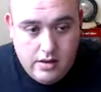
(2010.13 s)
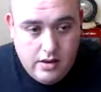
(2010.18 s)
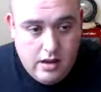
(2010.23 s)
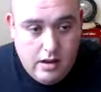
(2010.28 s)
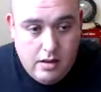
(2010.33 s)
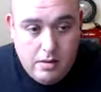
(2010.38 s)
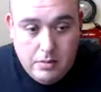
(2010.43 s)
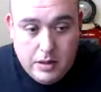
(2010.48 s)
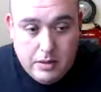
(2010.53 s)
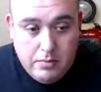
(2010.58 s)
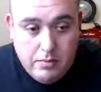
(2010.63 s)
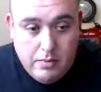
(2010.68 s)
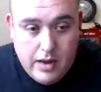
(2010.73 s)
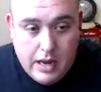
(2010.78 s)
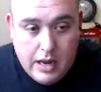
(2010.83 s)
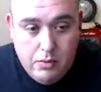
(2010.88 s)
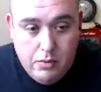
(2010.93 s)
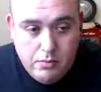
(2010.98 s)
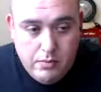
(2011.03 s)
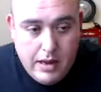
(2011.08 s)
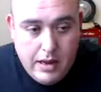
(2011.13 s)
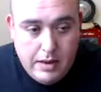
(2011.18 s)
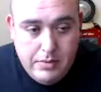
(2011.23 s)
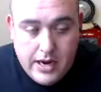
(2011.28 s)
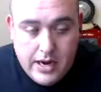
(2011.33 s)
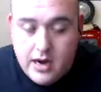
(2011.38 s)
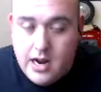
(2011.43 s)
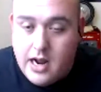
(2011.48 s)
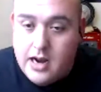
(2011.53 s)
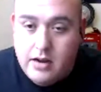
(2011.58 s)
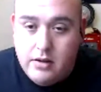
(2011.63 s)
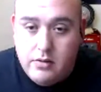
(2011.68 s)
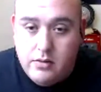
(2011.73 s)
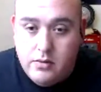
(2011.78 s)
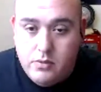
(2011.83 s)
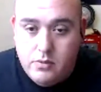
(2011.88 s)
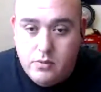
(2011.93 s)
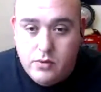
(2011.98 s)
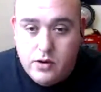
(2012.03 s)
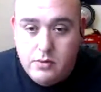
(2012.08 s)
I mean, it maybe it not it
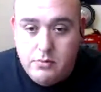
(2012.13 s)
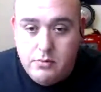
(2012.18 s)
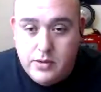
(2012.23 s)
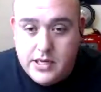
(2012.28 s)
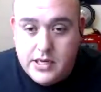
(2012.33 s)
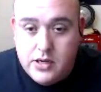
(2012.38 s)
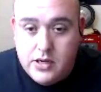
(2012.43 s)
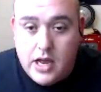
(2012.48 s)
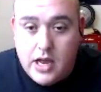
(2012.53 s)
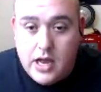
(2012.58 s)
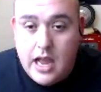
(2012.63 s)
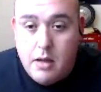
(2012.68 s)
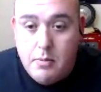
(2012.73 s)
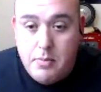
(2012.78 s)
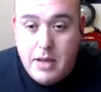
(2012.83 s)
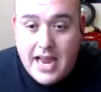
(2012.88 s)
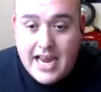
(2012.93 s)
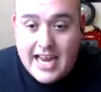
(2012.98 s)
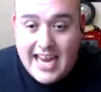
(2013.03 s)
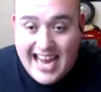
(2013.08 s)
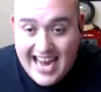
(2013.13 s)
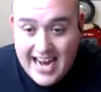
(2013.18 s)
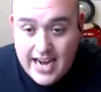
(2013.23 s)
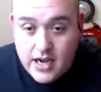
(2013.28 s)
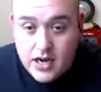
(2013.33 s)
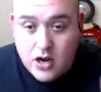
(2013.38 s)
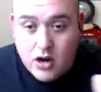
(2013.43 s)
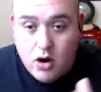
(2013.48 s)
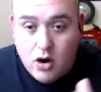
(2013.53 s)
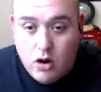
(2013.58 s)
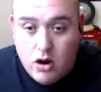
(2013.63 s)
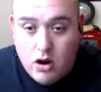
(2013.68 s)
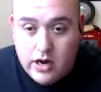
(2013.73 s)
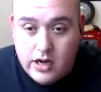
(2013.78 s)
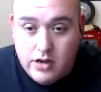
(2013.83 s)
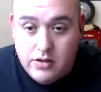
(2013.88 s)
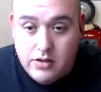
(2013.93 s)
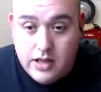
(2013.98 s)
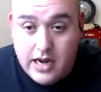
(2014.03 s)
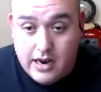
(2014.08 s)
wasn't until I got back into car audio
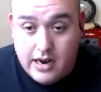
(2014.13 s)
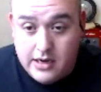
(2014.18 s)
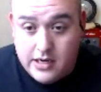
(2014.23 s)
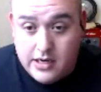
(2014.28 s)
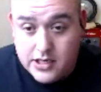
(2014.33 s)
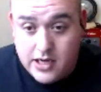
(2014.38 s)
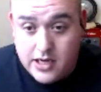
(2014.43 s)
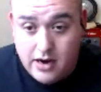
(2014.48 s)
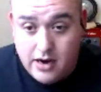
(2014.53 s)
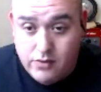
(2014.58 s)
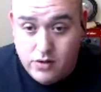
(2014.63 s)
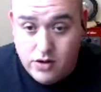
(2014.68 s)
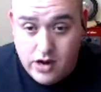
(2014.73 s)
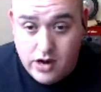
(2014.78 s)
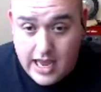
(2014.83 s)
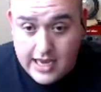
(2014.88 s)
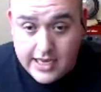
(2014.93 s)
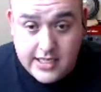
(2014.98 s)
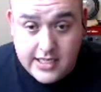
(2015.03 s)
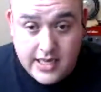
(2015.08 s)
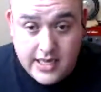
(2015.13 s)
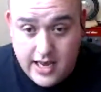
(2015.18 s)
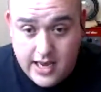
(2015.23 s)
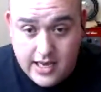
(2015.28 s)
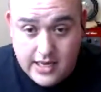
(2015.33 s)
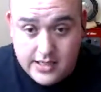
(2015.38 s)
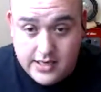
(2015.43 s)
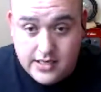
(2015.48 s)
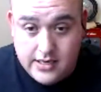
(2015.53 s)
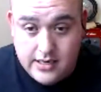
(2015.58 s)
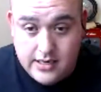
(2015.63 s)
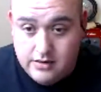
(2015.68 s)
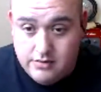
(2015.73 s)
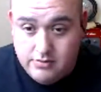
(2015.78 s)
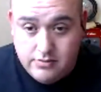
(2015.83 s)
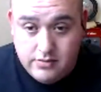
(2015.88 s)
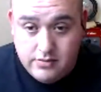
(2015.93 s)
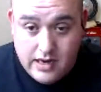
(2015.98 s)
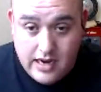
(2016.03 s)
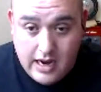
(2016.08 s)
that I discovered XES and
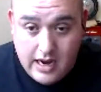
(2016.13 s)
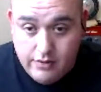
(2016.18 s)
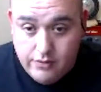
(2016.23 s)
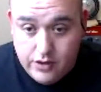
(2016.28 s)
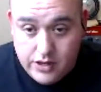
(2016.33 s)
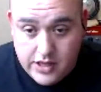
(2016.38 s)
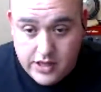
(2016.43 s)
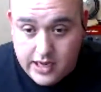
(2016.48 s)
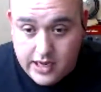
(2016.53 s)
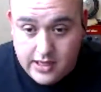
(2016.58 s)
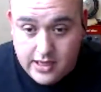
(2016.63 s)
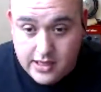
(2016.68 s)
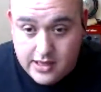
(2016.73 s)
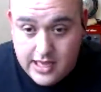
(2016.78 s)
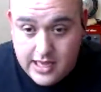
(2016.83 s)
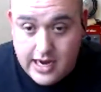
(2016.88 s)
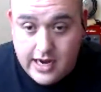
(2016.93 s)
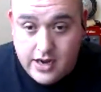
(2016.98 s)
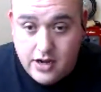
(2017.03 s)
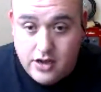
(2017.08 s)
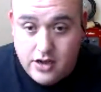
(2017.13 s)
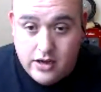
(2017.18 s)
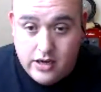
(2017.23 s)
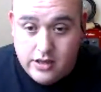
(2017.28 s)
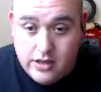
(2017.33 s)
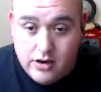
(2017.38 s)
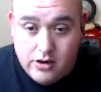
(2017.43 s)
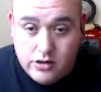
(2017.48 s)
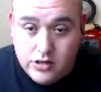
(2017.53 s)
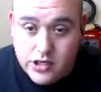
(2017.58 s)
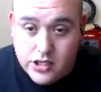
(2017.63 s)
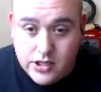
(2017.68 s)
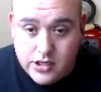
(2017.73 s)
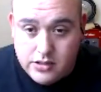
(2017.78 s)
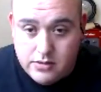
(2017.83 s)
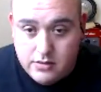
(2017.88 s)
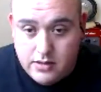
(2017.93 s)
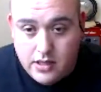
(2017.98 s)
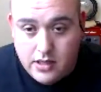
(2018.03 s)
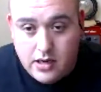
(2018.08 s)
everything that they've done, and they're
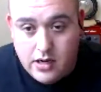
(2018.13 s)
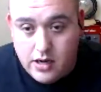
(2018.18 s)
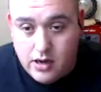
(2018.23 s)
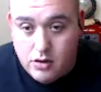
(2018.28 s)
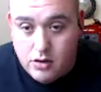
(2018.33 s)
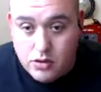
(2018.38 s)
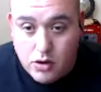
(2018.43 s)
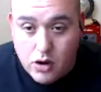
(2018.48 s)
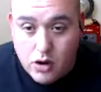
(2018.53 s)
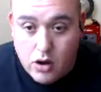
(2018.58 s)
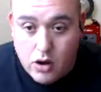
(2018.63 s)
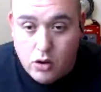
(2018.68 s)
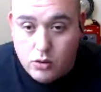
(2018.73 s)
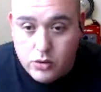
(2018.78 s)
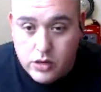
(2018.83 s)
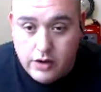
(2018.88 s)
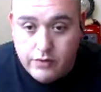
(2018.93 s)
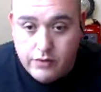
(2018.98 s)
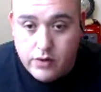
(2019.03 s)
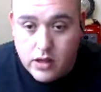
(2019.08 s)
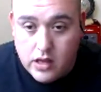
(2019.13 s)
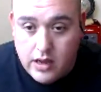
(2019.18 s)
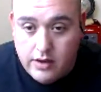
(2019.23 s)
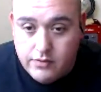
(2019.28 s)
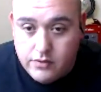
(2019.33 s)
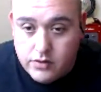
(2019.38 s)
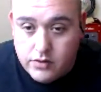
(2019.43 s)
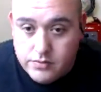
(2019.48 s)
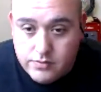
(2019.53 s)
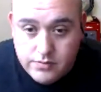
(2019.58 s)
just you know they're on a whole different level.